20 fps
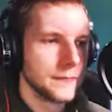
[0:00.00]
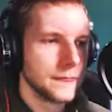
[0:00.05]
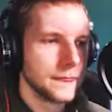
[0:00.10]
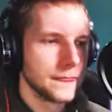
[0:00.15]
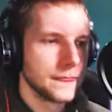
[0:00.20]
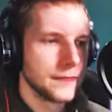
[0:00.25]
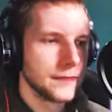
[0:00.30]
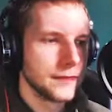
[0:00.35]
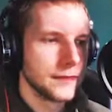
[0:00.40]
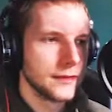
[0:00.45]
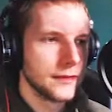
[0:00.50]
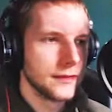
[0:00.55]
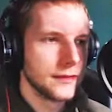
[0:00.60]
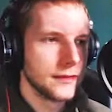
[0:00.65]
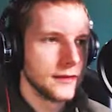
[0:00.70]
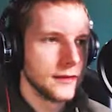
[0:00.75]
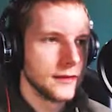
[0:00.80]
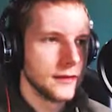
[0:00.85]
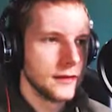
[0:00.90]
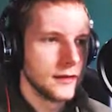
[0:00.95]

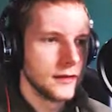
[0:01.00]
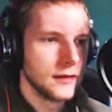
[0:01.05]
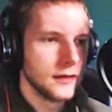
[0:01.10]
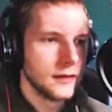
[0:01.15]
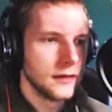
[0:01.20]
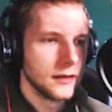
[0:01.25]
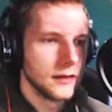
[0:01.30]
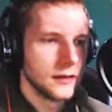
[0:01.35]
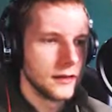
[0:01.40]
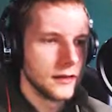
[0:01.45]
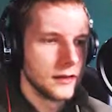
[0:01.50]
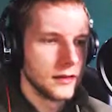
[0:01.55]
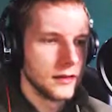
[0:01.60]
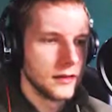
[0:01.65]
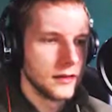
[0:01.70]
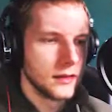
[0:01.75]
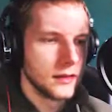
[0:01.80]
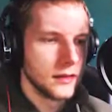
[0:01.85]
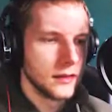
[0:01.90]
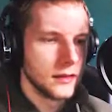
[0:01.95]

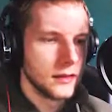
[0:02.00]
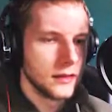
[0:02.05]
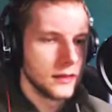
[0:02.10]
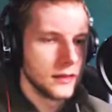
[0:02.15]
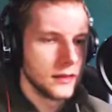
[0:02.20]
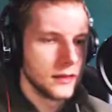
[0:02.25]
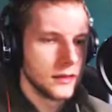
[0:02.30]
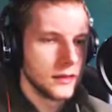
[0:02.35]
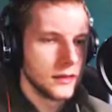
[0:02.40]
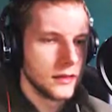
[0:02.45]
Nobody speaks.